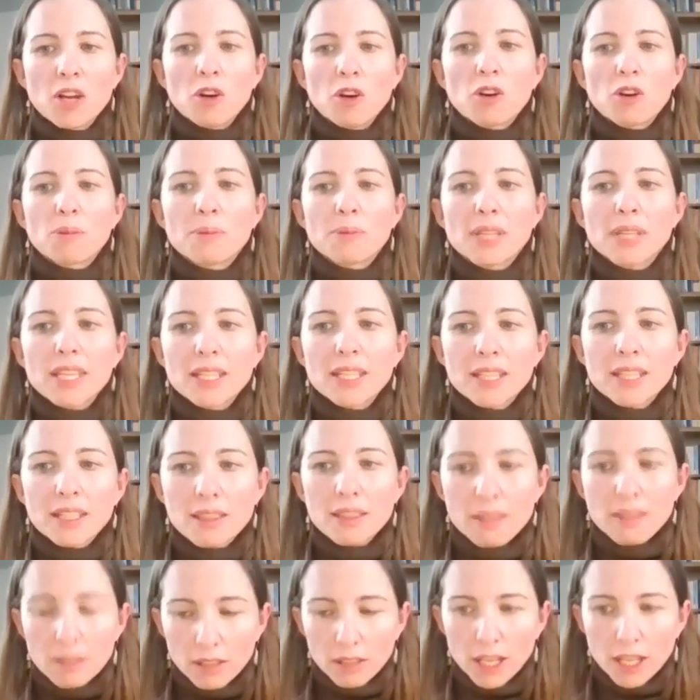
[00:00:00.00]
or beginning
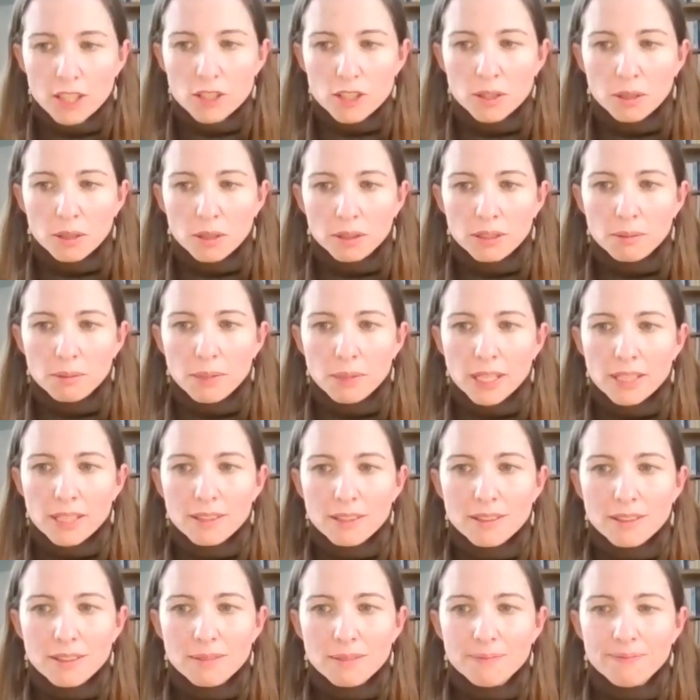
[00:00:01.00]
theological
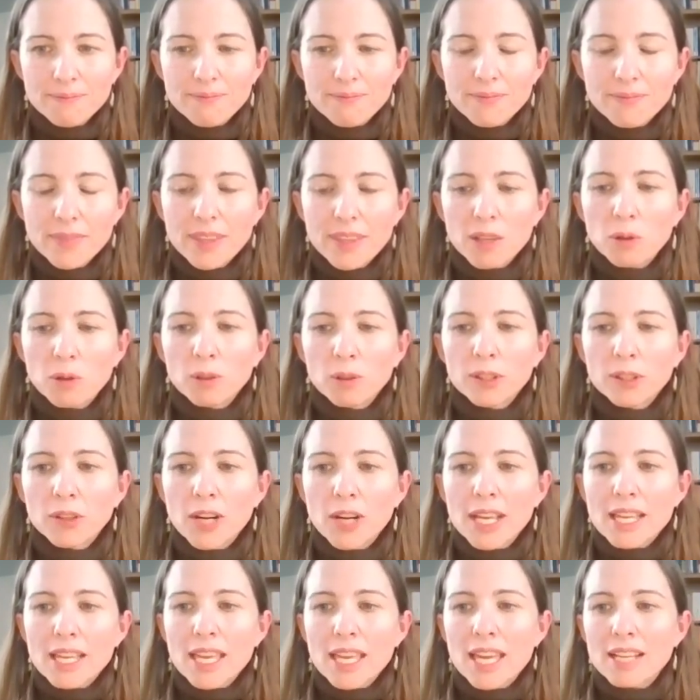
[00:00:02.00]
debates. The older
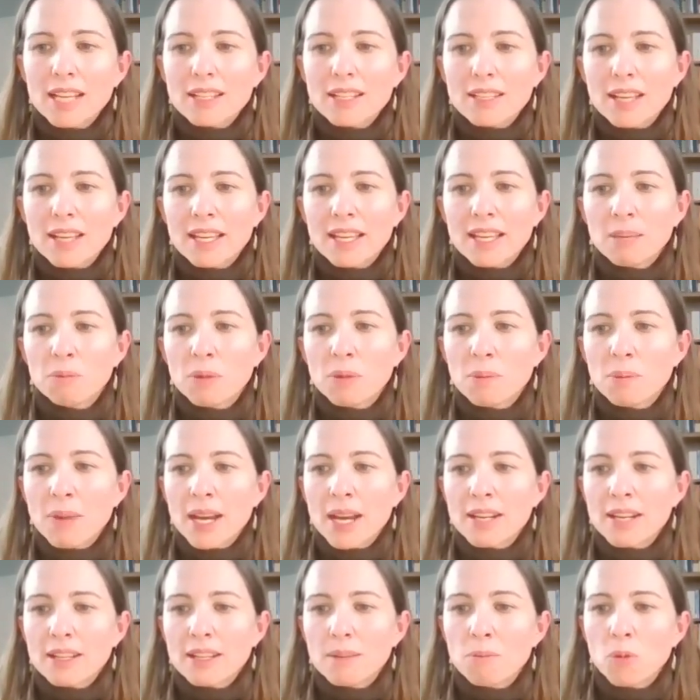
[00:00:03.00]
I get, I am
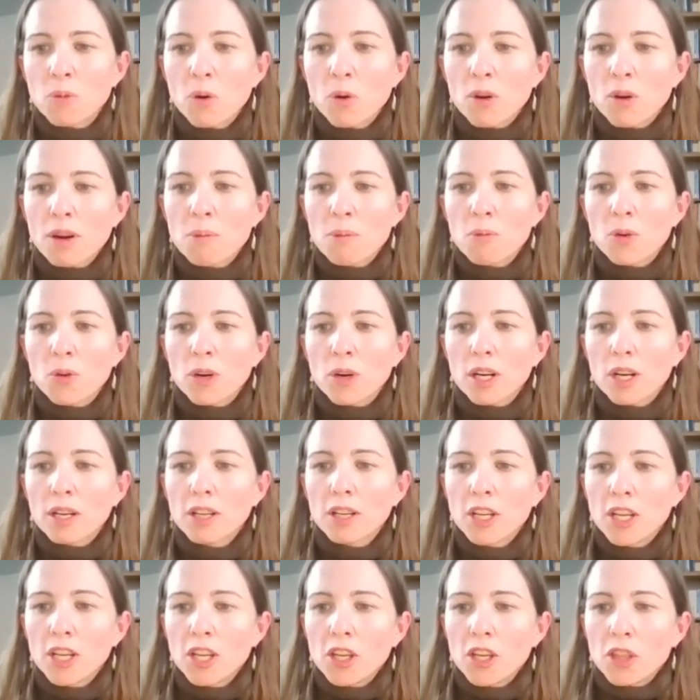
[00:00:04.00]
reminded more and more
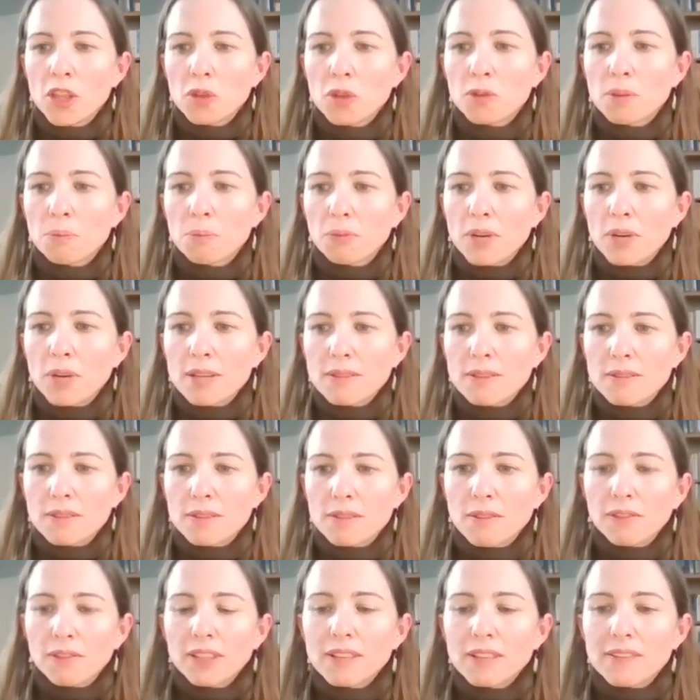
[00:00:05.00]
through the process
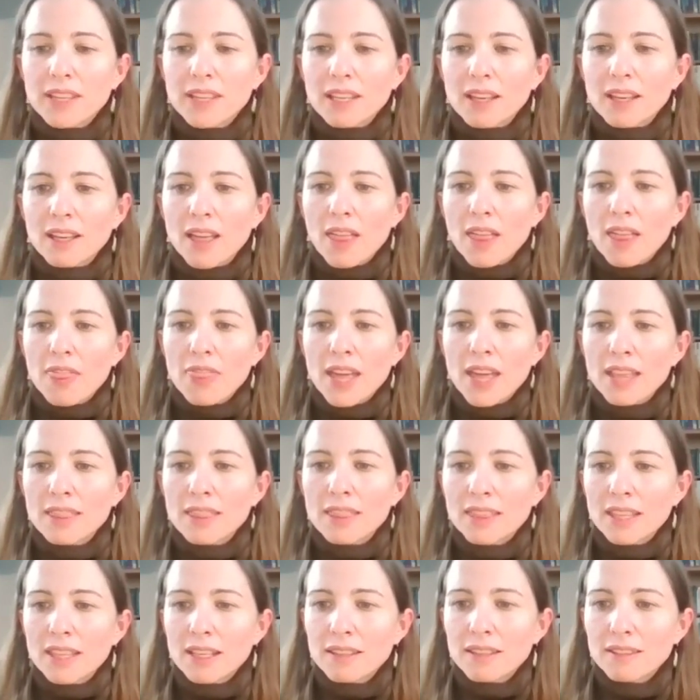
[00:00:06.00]
of living
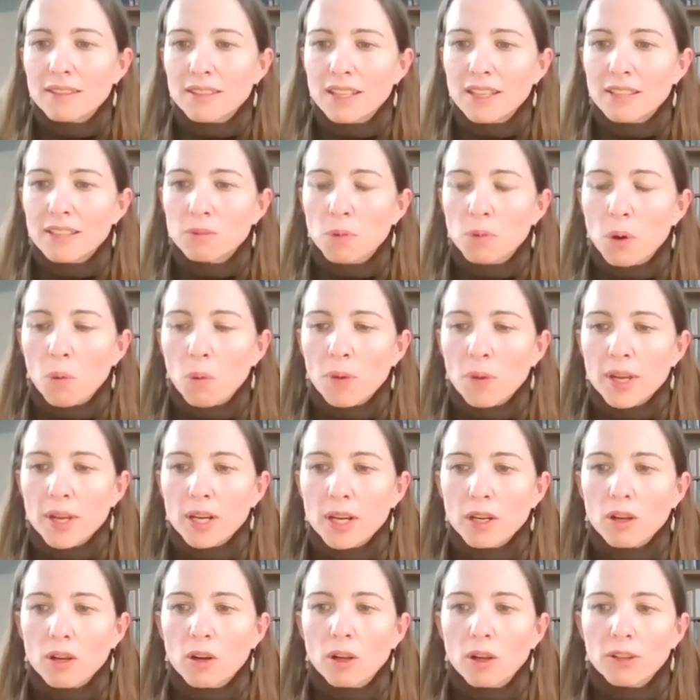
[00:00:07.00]
that this is what we
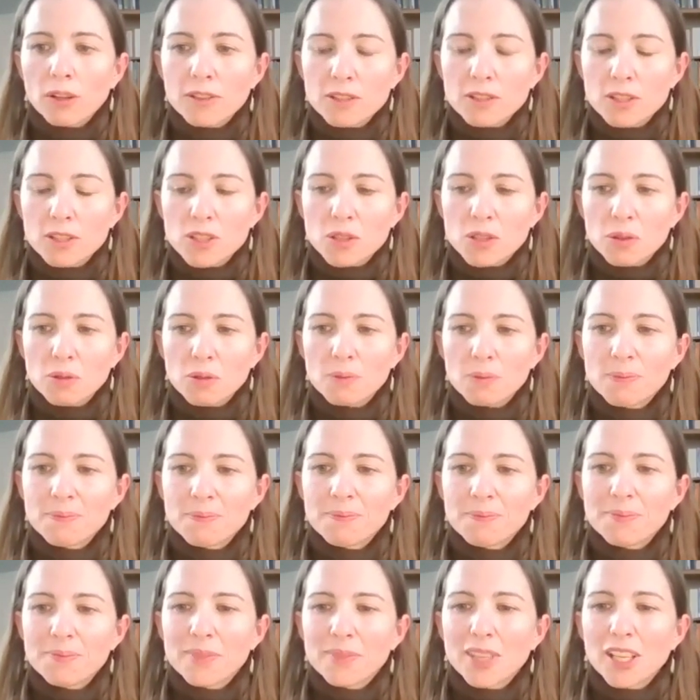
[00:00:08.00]
are called to do,
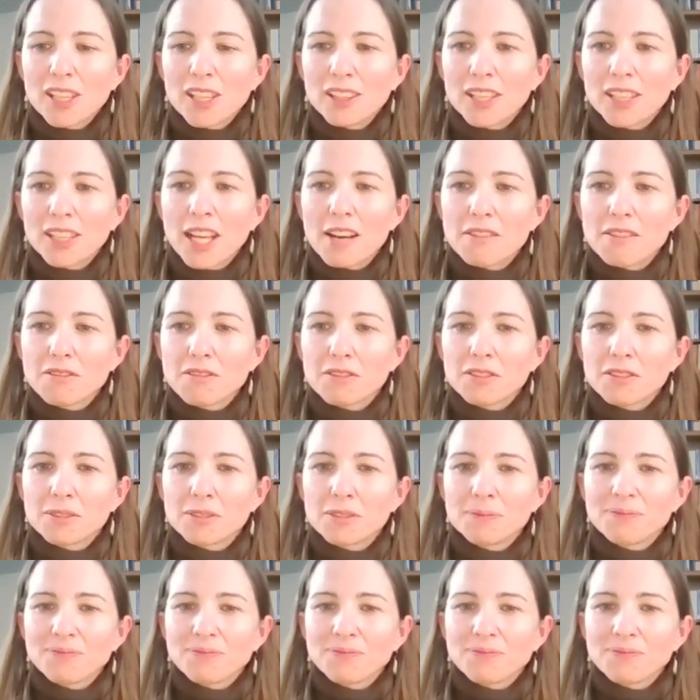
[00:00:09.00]
love.